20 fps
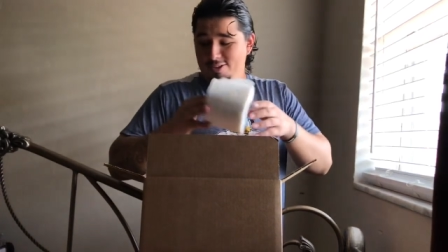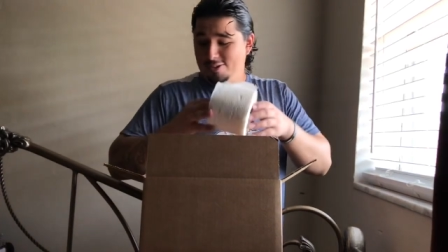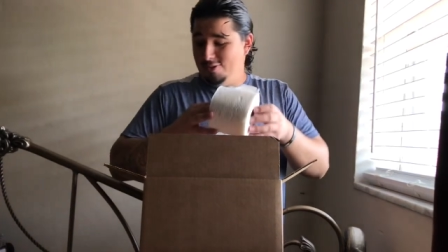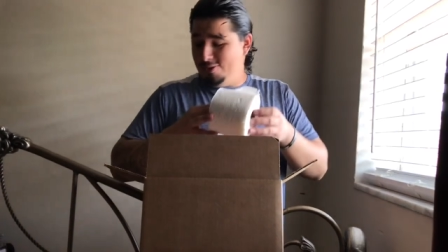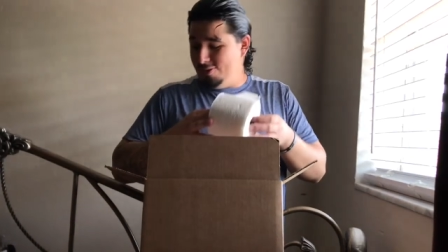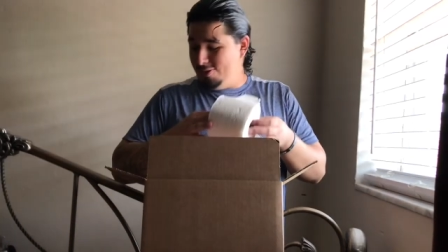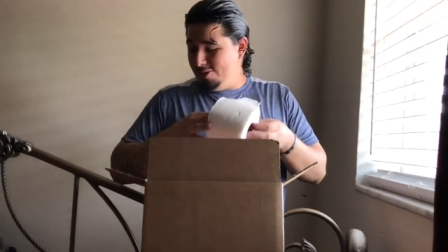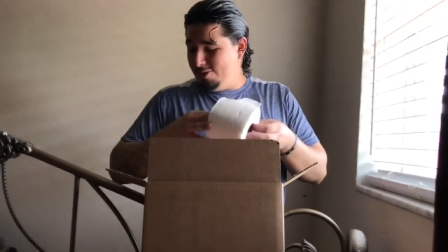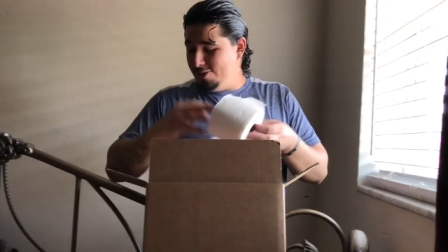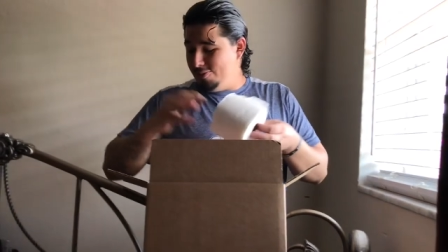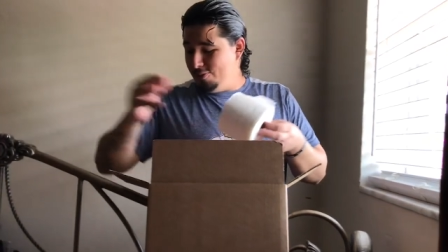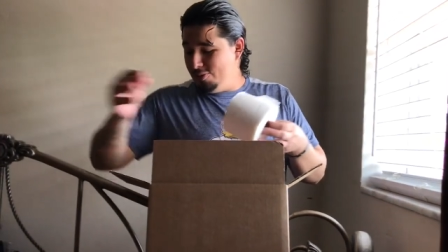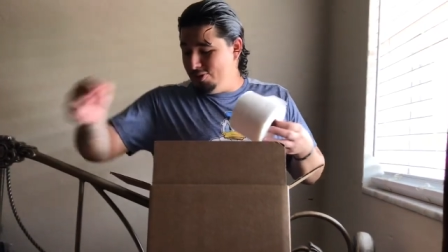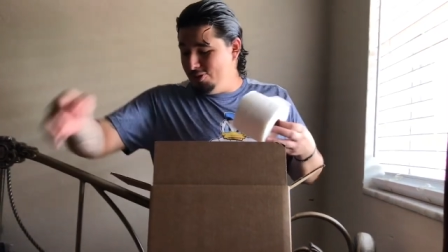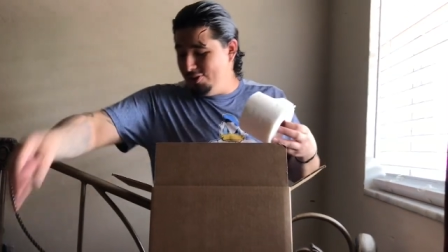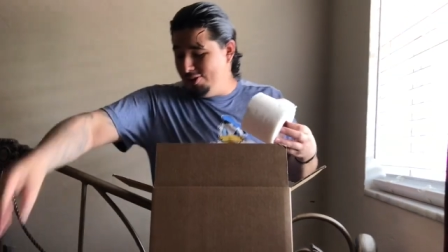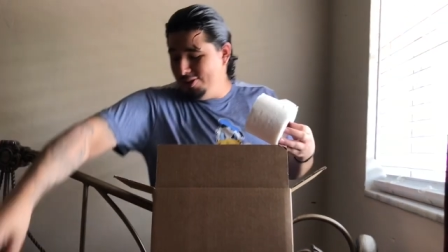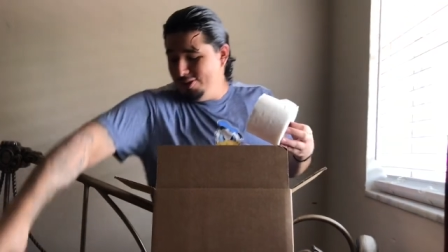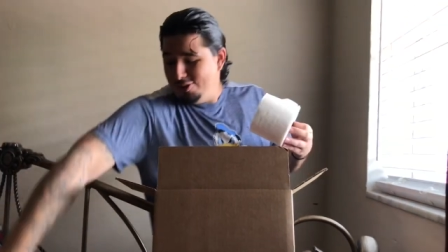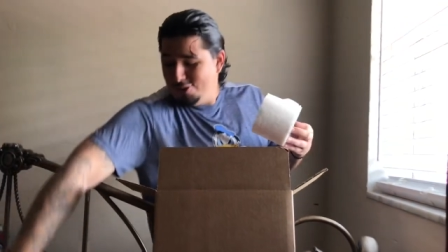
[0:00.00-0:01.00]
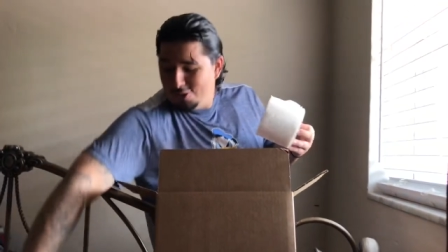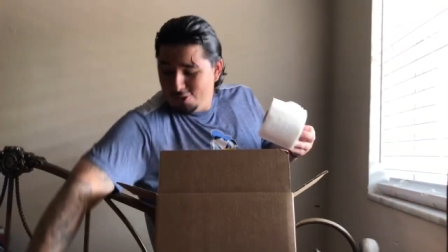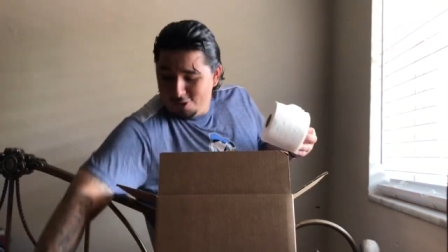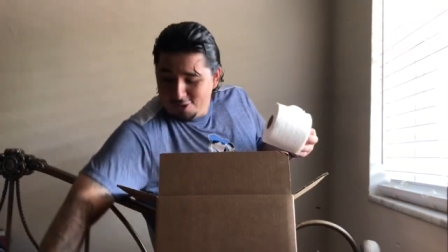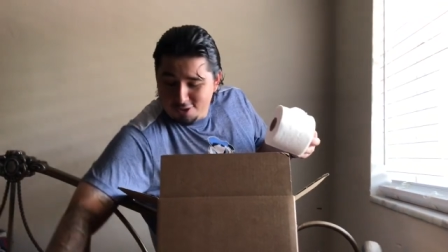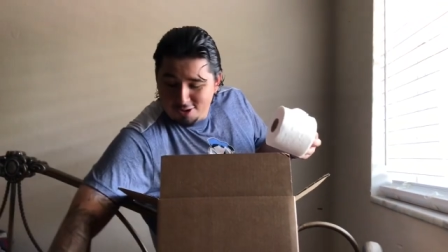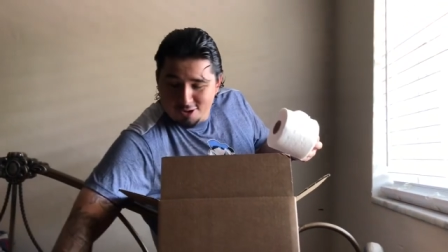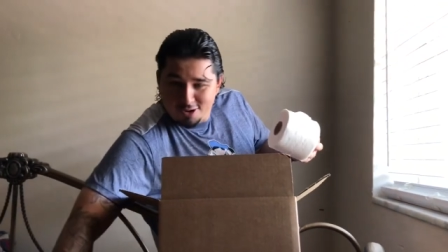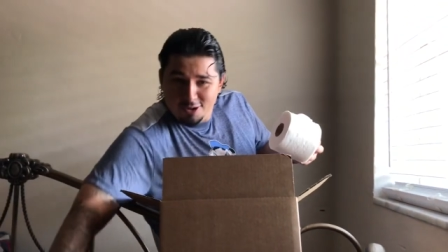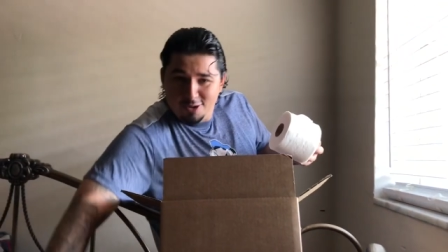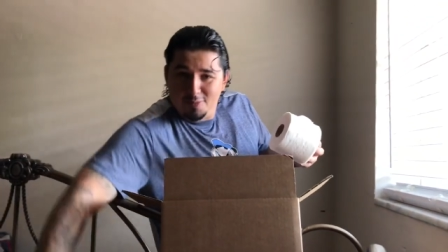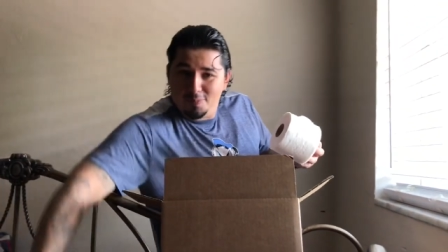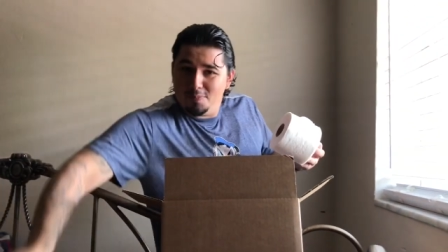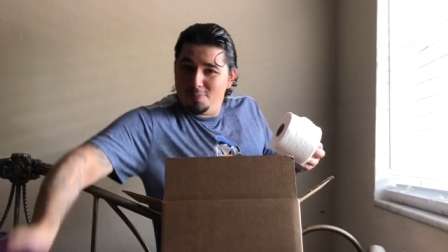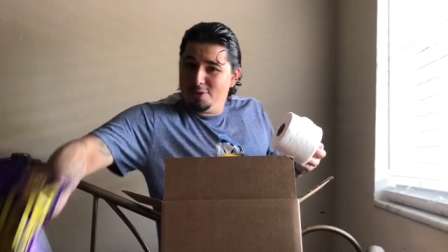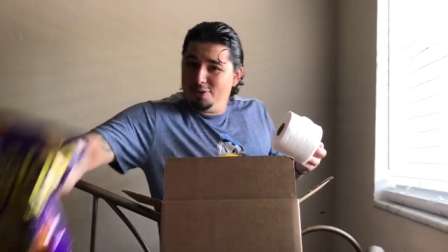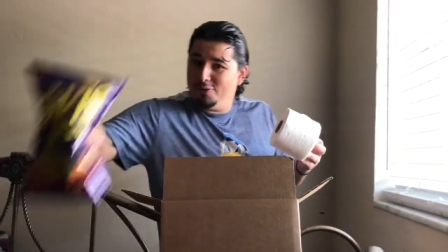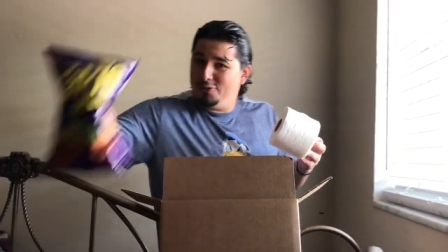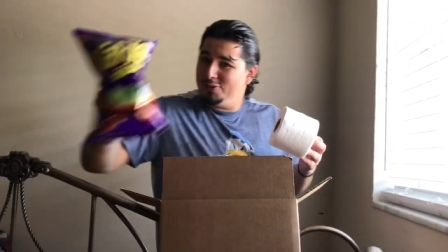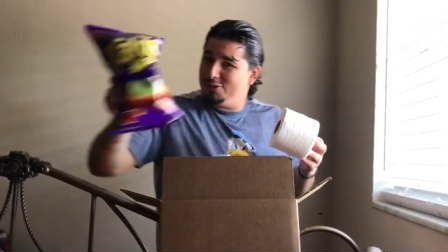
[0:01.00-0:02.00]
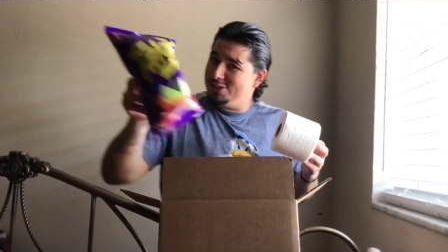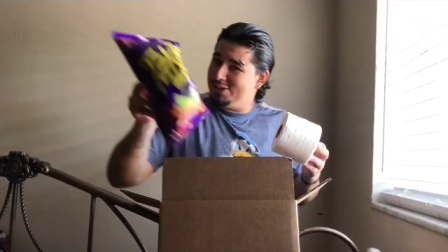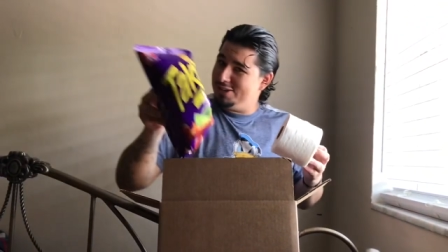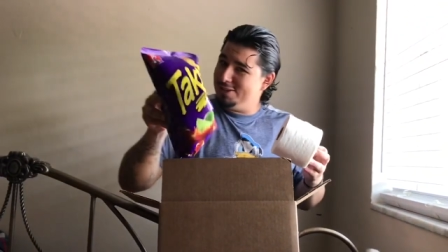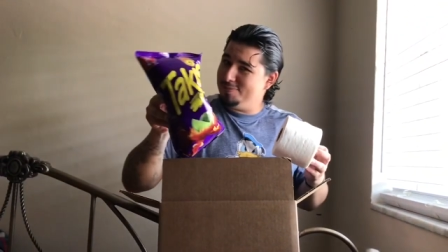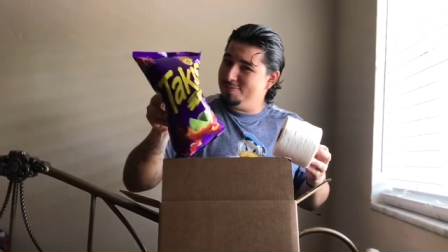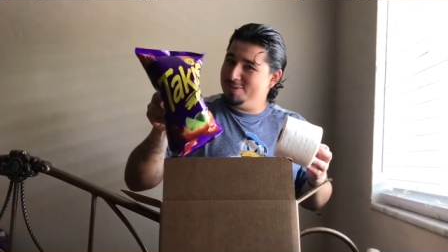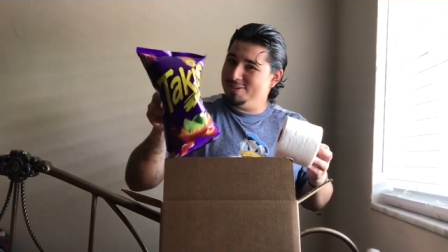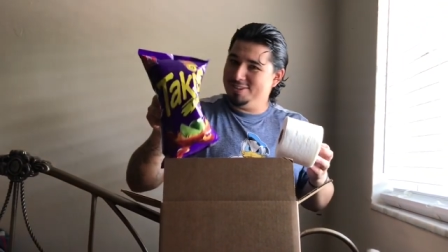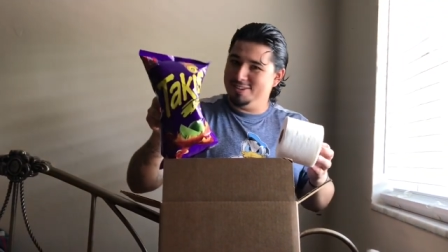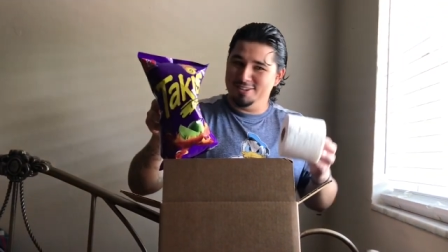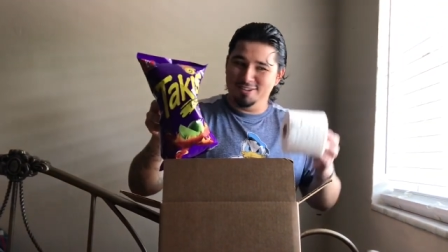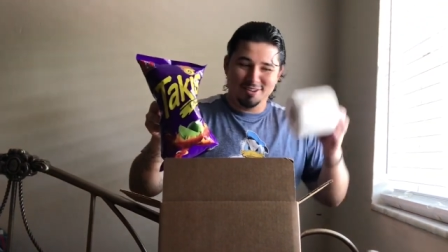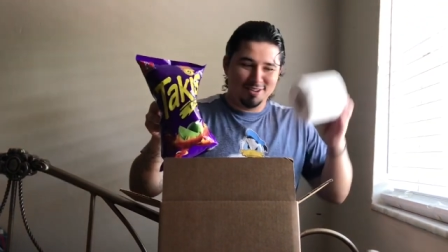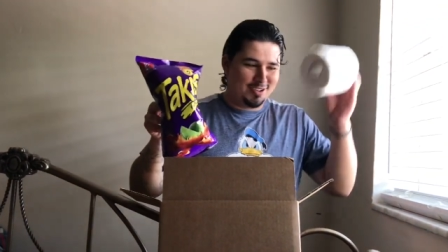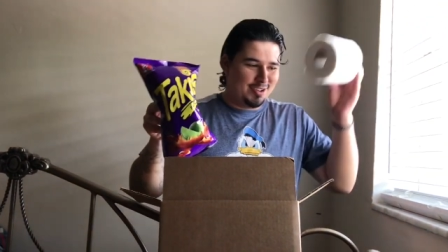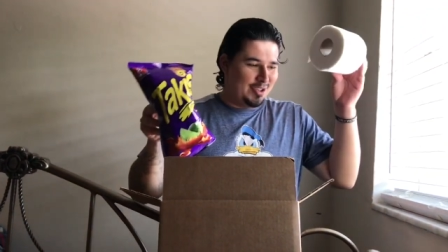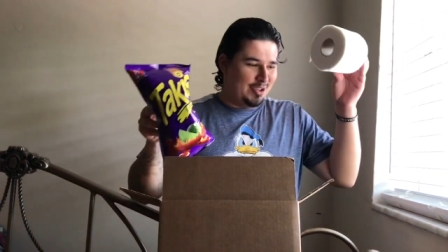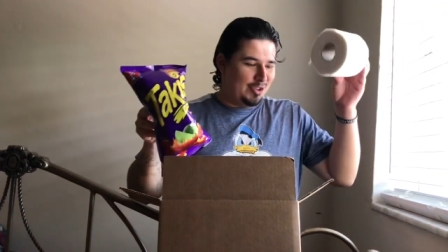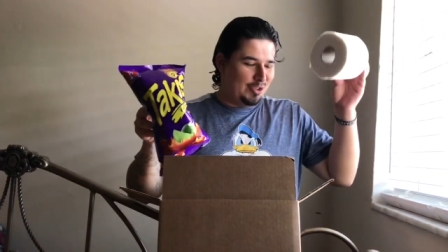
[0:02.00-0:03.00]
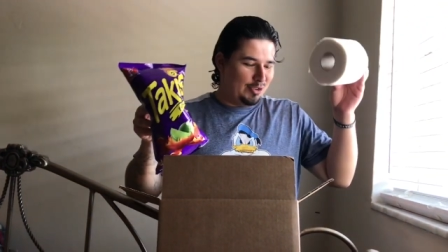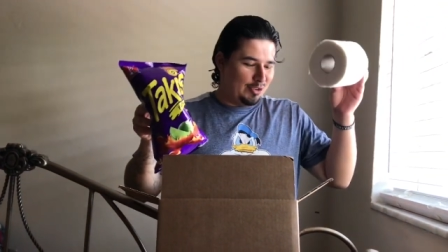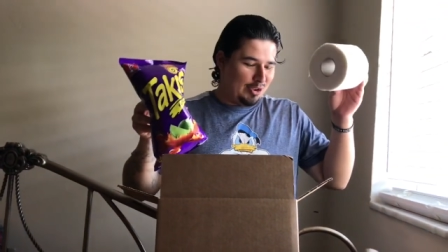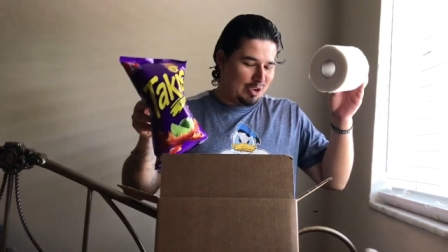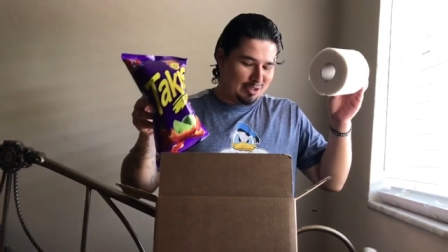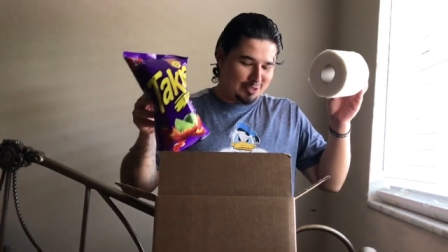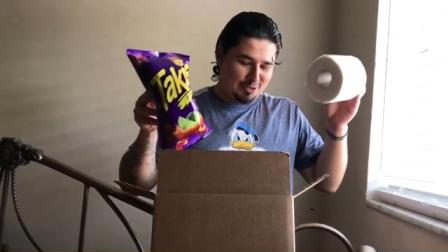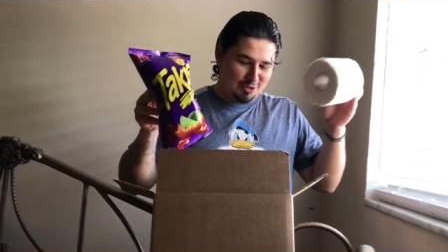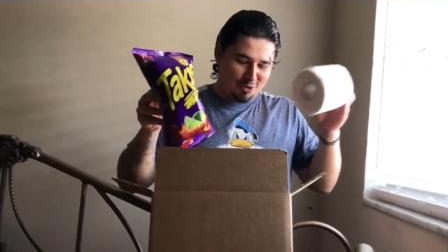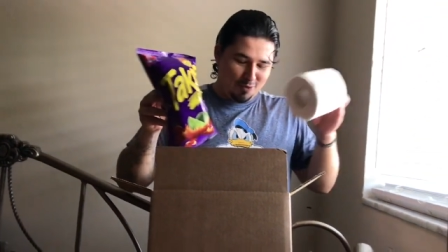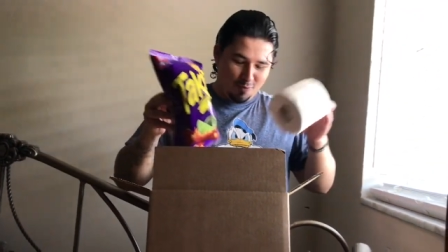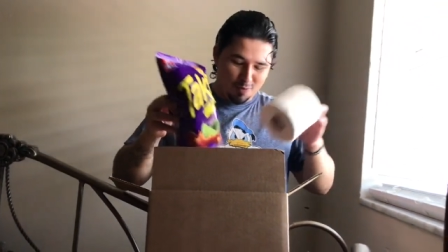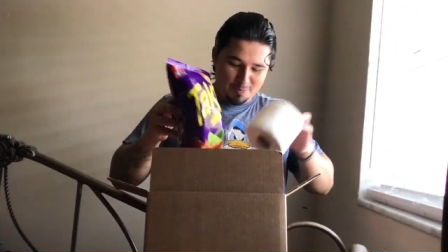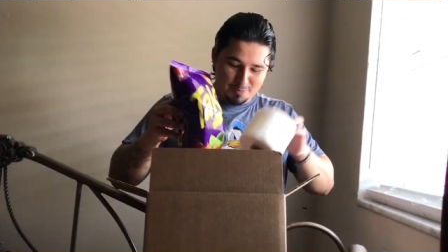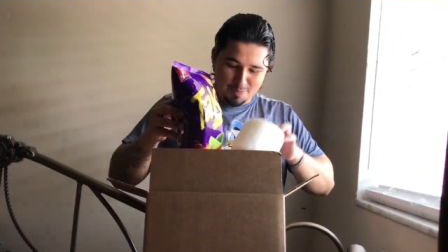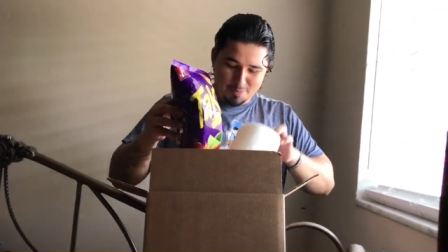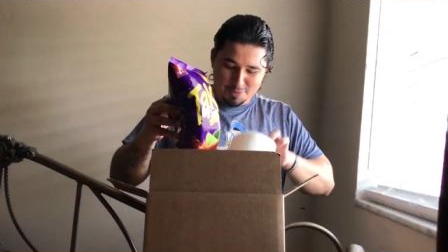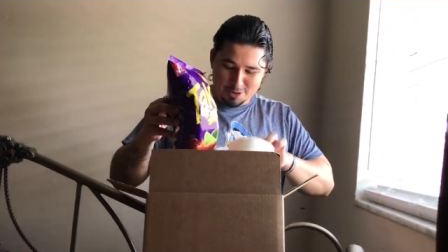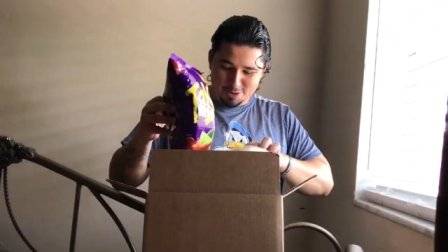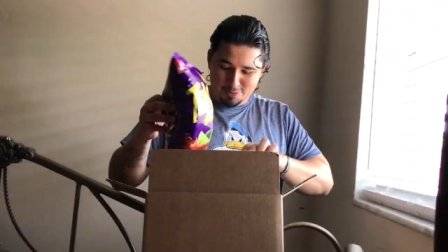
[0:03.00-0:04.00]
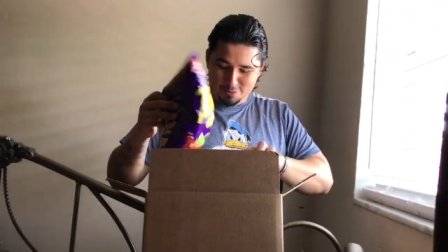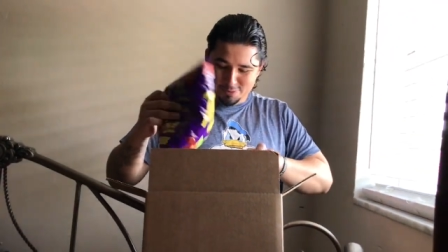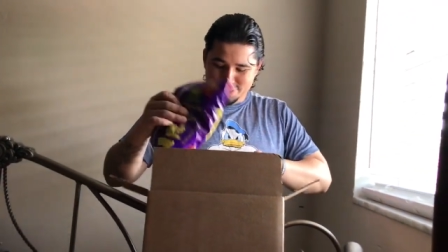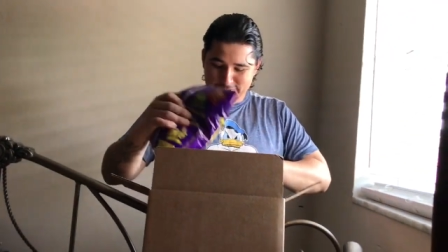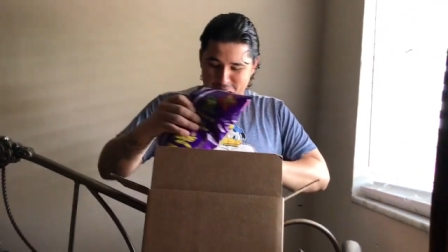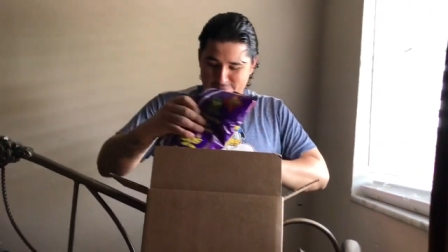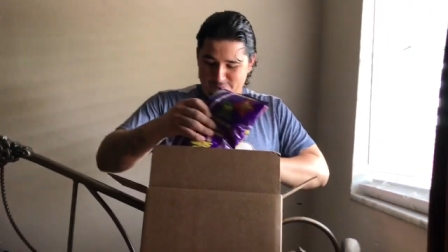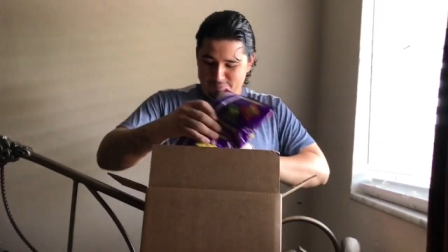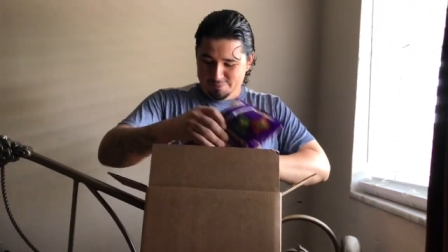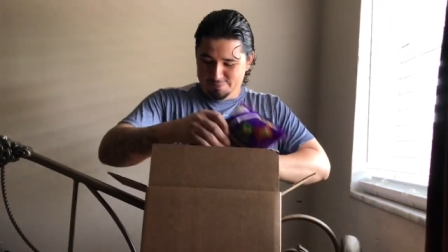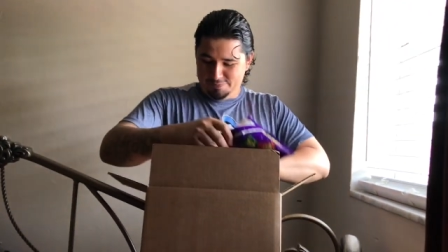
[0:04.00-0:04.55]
Or when you eat your beautiful chips, you got something to wipe your butt with.